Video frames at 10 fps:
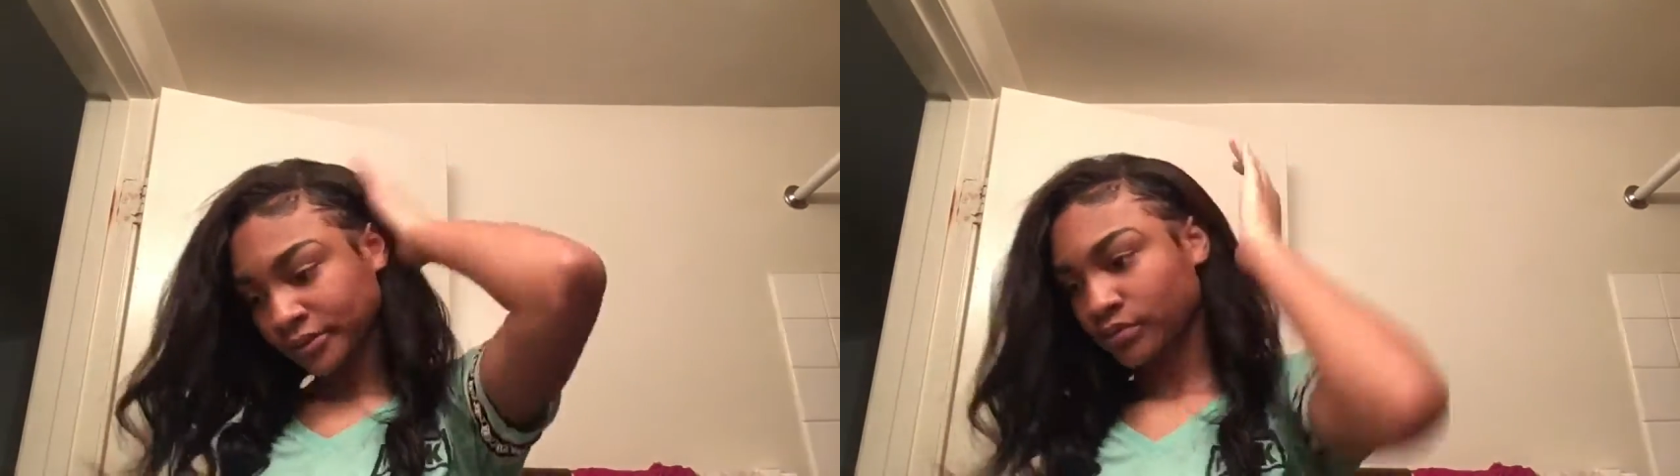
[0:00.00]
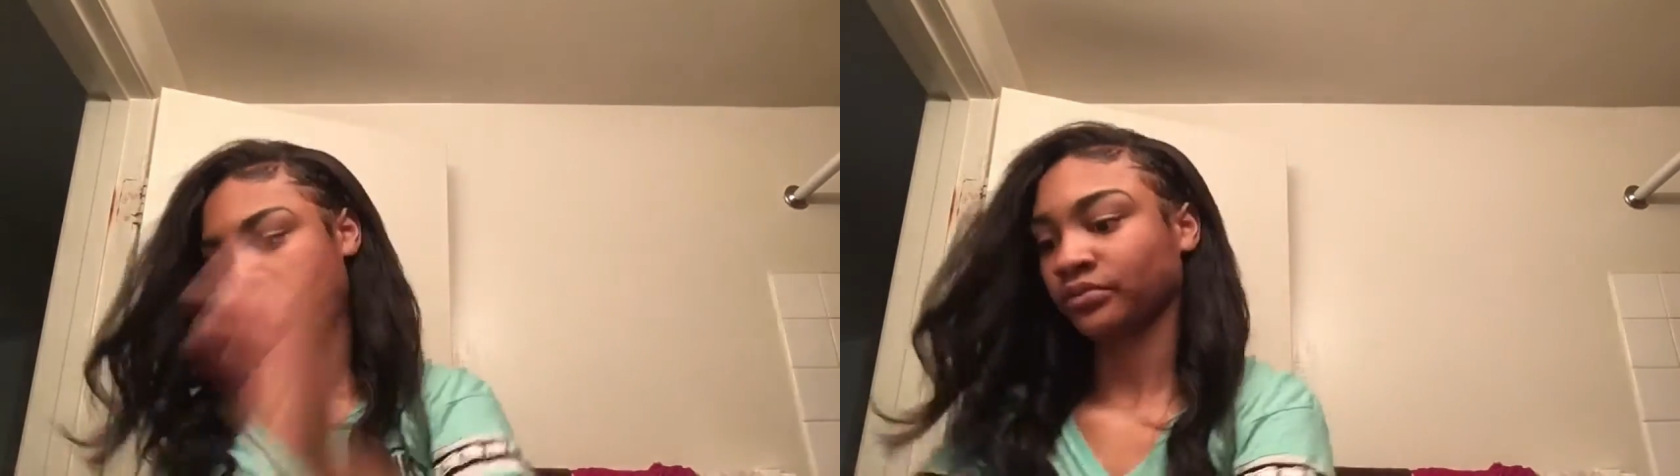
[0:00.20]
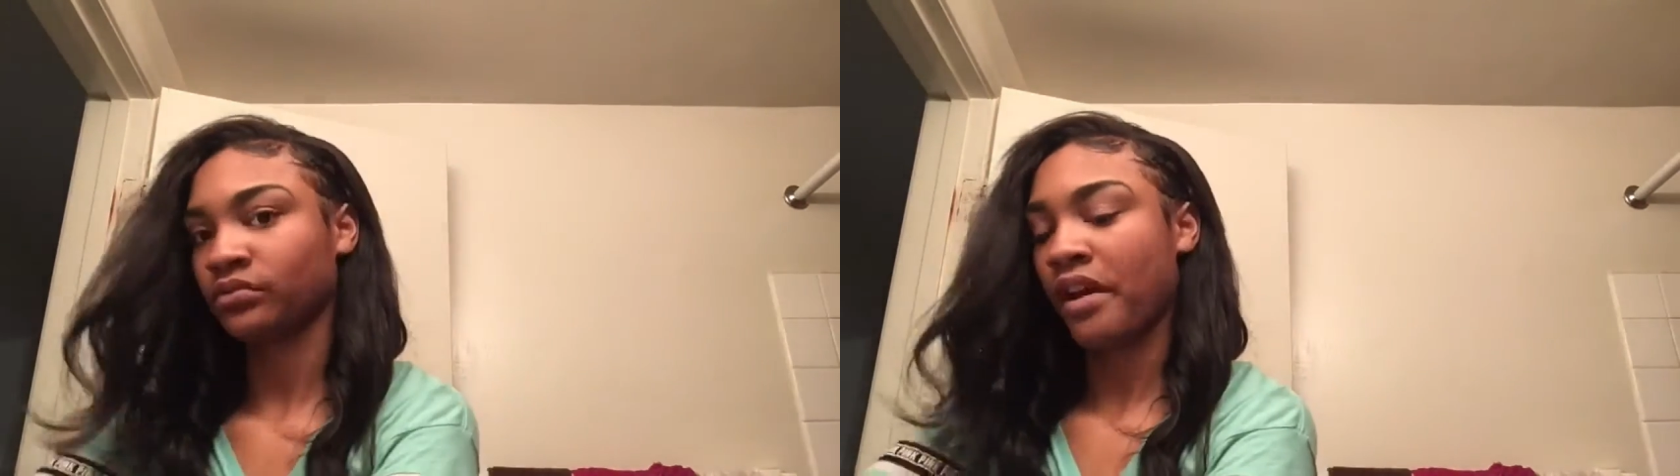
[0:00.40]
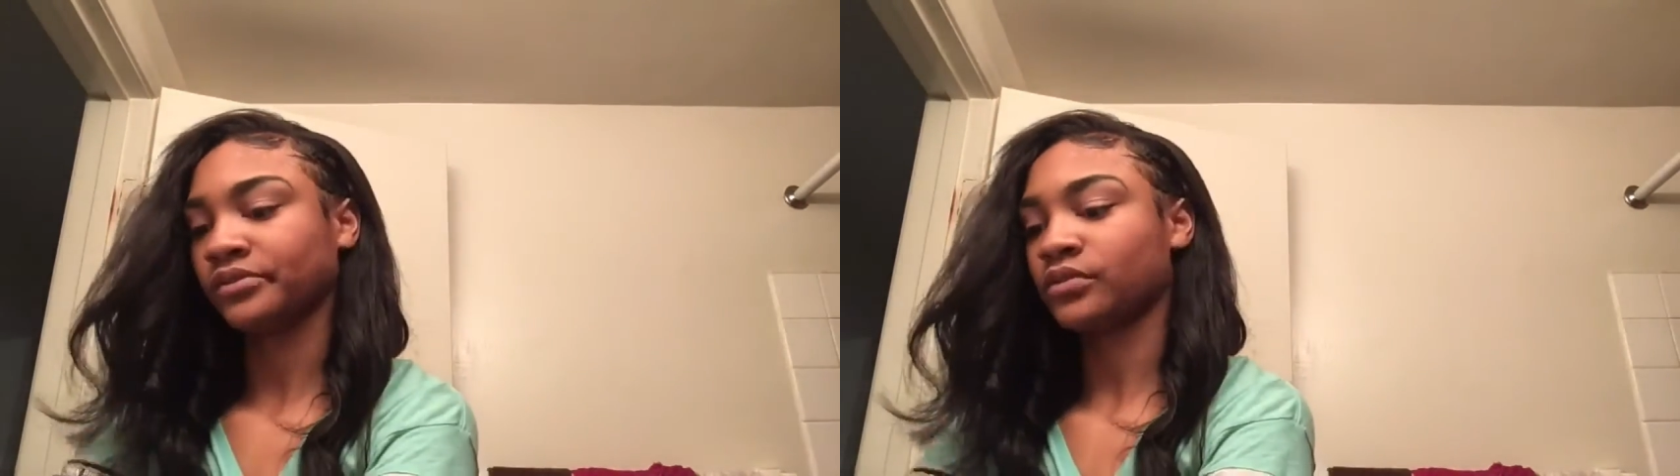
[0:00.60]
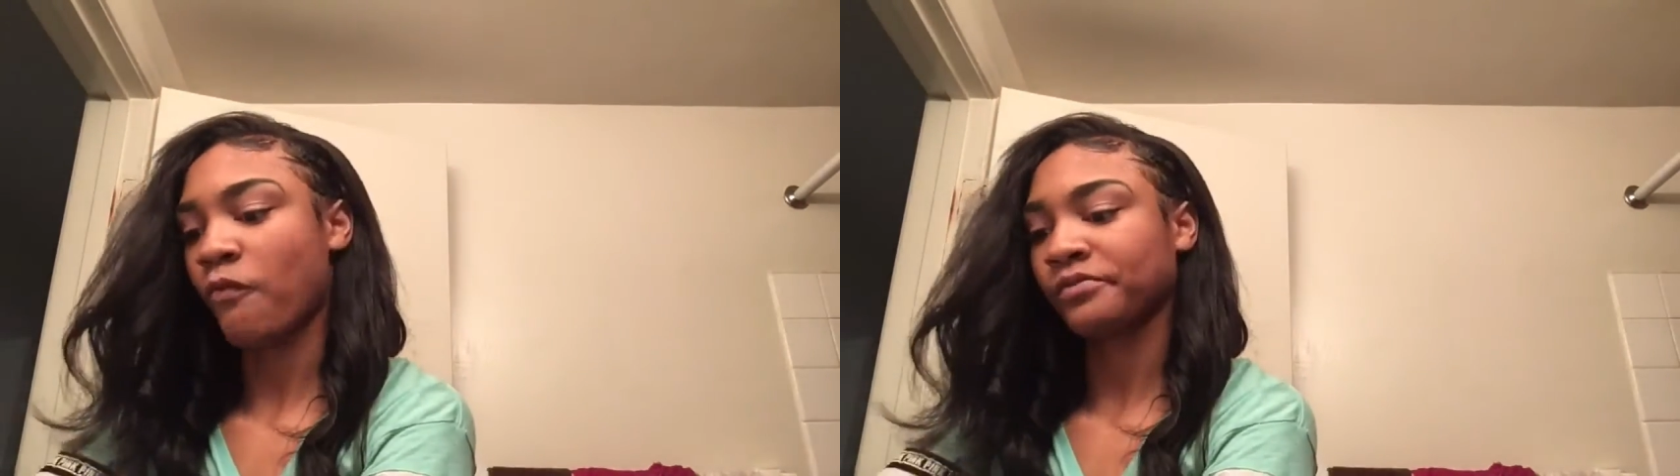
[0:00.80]

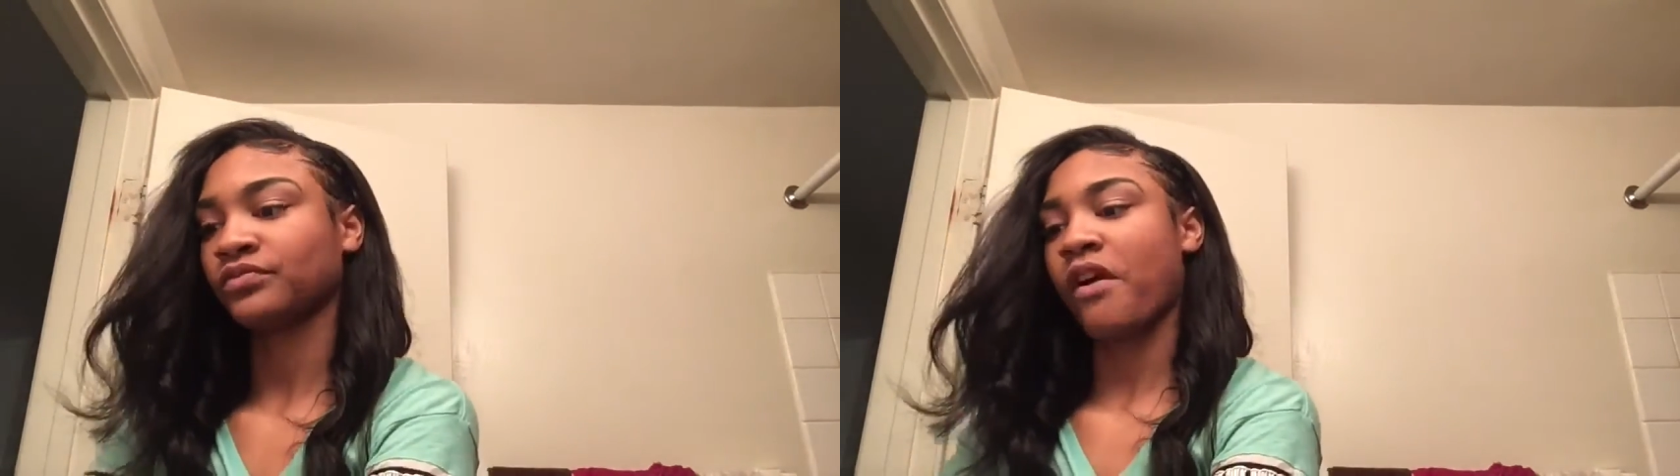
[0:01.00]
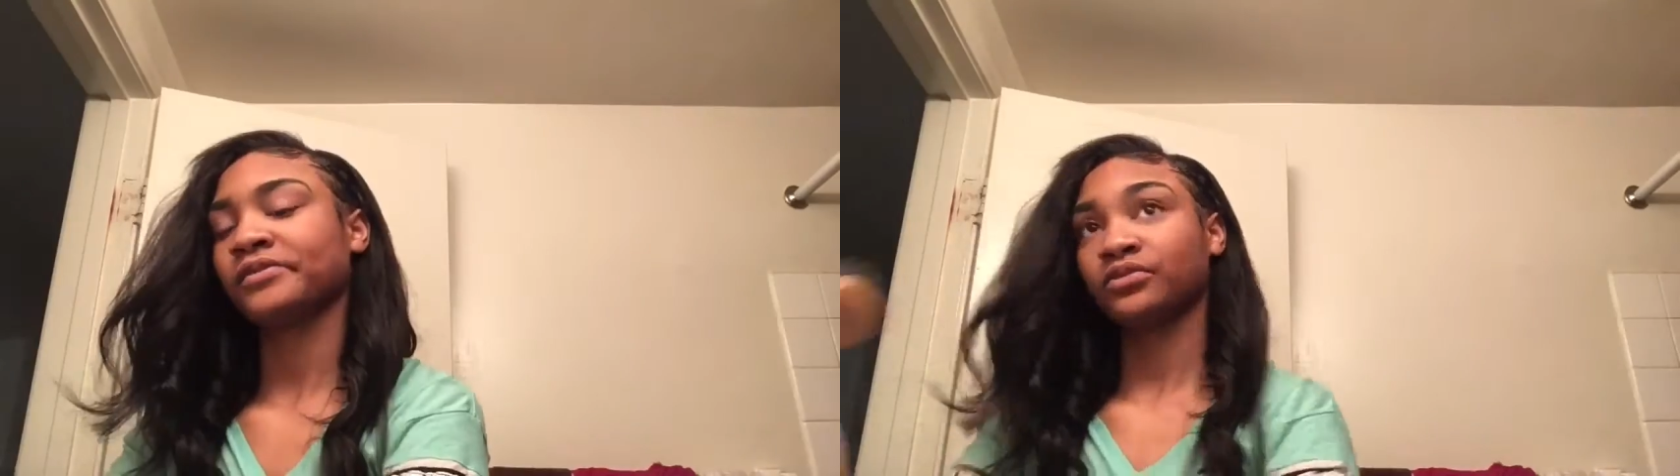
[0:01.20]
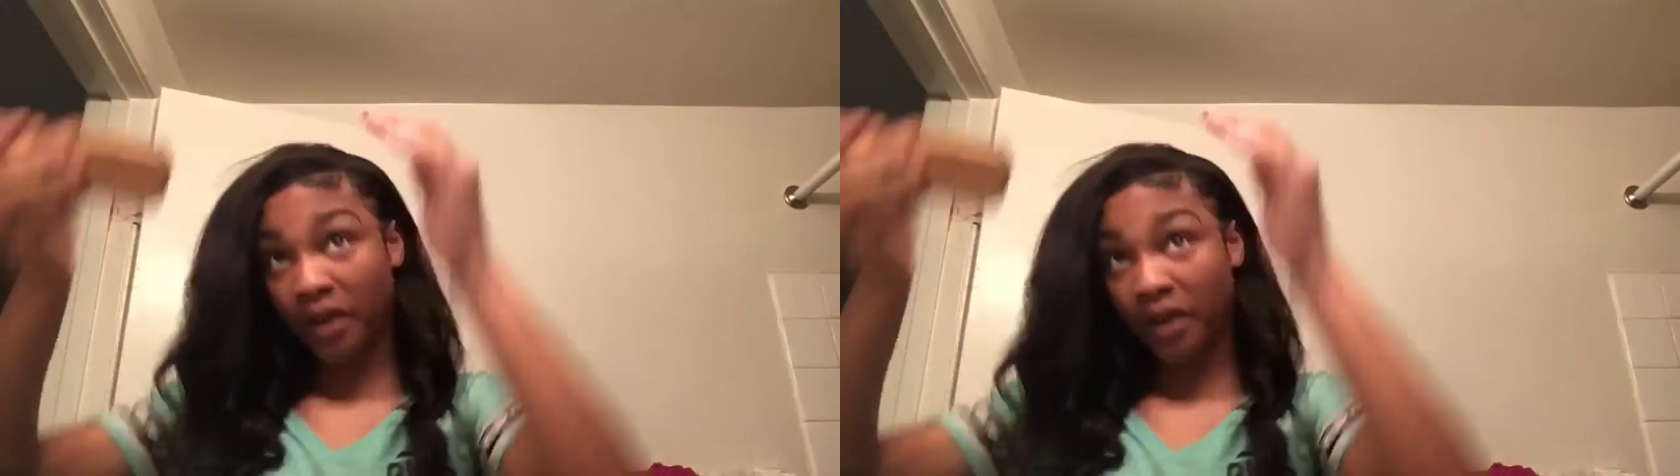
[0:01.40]
and I dipped it